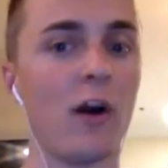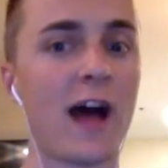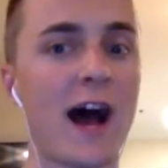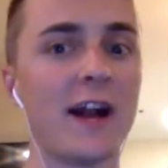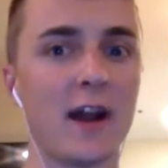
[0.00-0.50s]

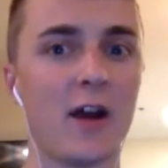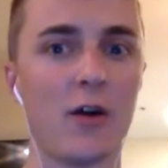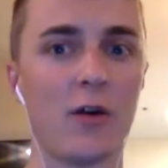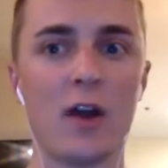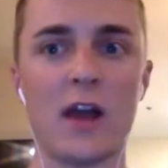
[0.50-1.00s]
I
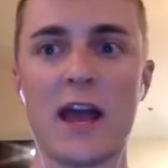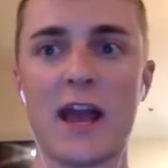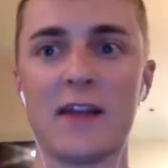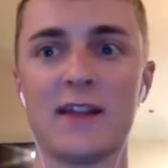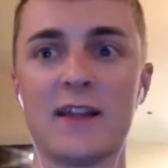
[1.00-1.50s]
know,
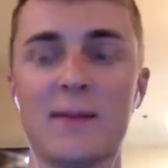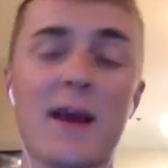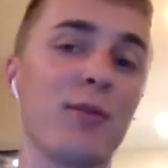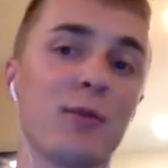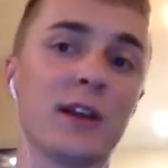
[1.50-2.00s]
and then
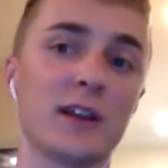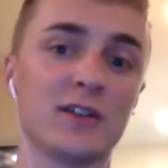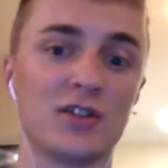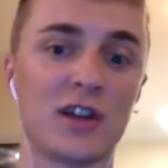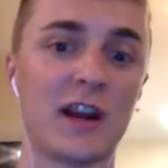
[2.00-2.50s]
maybe we can
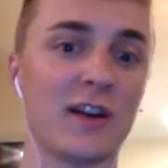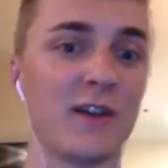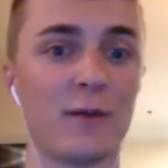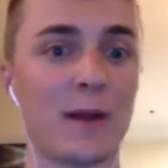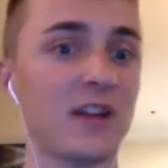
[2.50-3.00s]
share
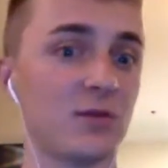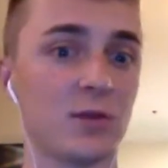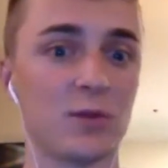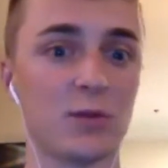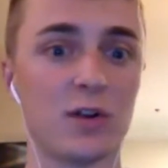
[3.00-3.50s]
information
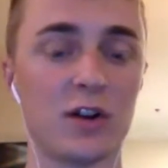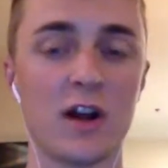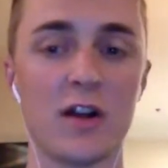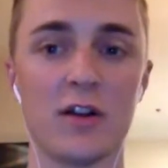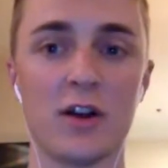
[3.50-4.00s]
with one
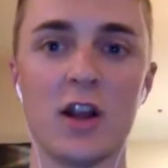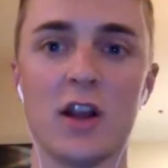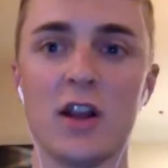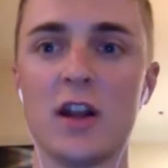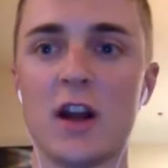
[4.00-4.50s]
another.
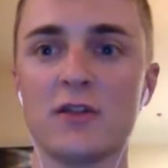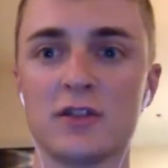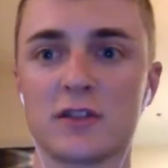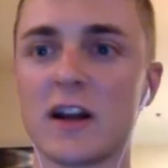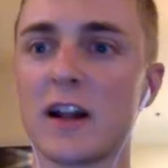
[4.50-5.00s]

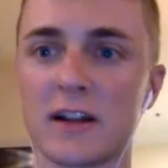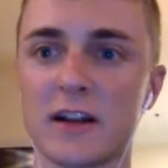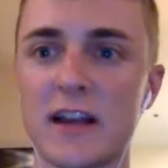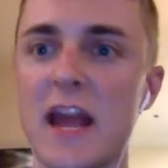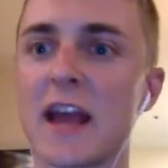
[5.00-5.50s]
Just kind of
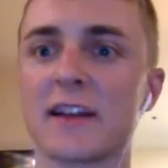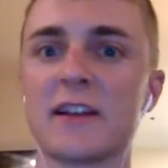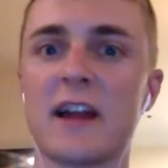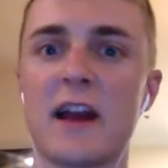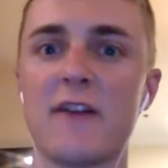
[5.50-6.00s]
connect
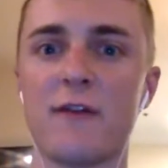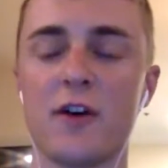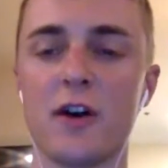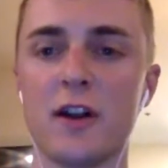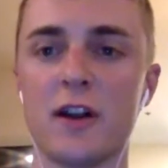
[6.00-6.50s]
and have
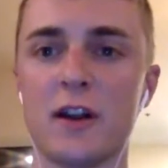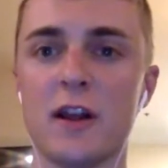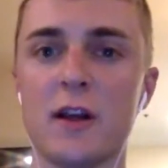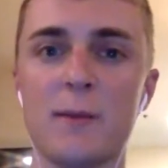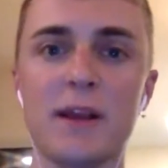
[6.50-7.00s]
fun and
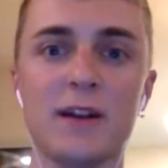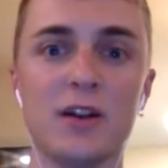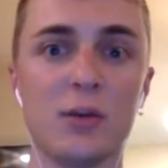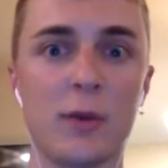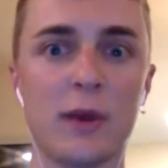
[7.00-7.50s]
meet
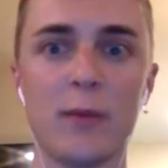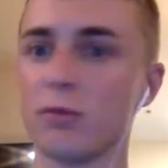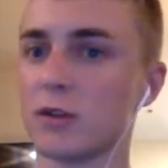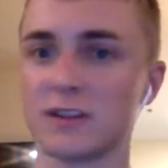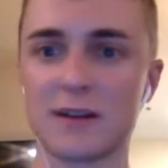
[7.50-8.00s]
new people,
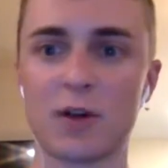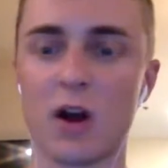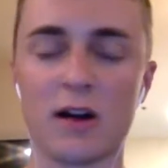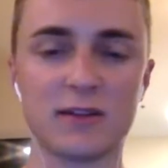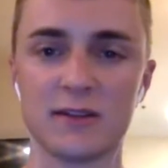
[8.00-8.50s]
because I'm
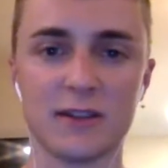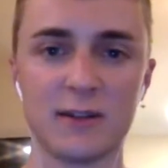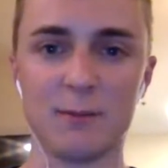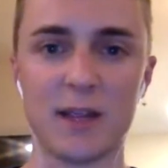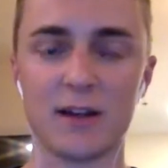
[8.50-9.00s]
constantly
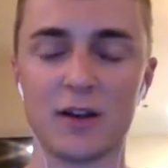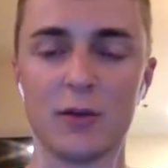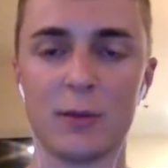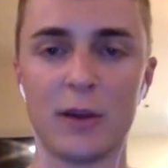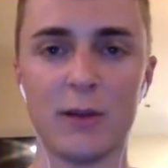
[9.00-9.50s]
meeting
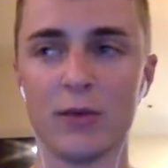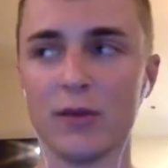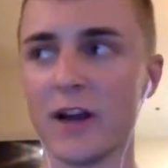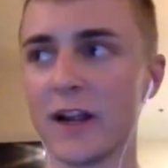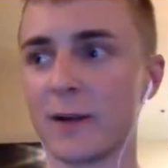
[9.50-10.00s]
new
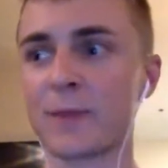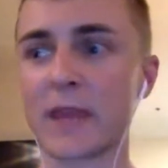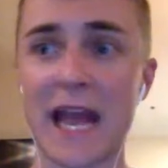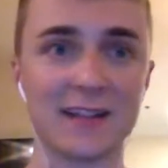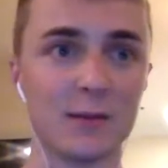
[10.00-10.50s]
people
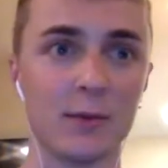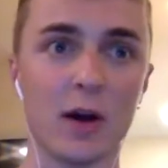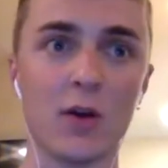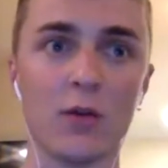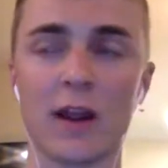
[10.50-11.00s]
at the
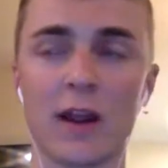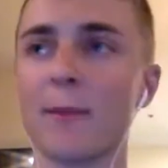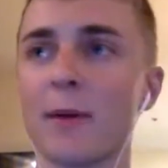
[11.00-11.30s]
boat ramp.